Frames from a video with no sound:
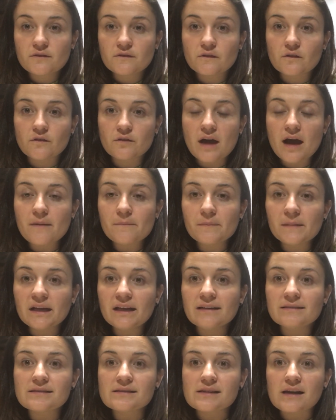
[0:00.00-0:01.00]
So that
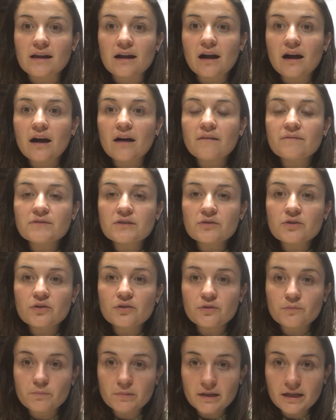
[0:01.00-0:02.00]
means that I have to
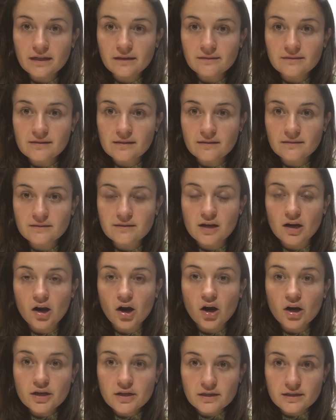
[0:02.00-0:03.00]
go to places
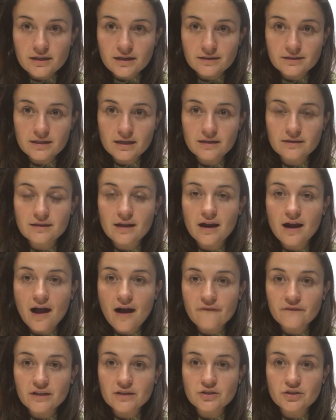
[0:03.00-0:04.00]
that are connected, that
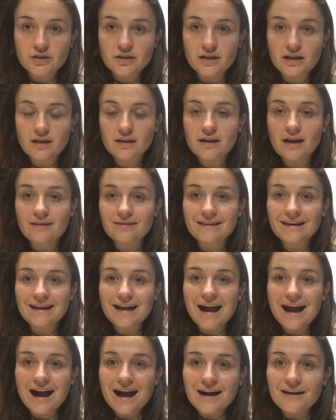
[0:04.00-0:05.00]
have internet, and that
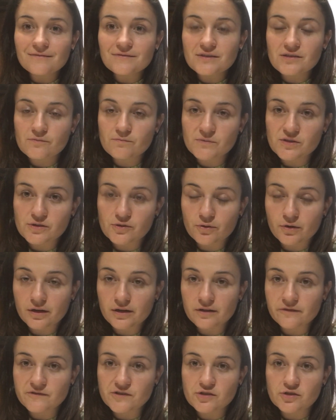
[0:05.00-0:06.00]
have some
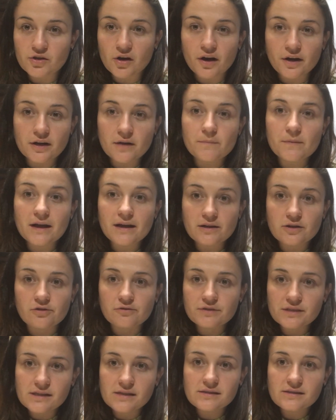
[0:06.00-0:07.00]
sort of startup
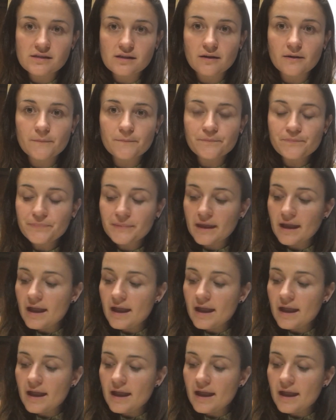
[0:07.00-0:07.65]
ecosystem.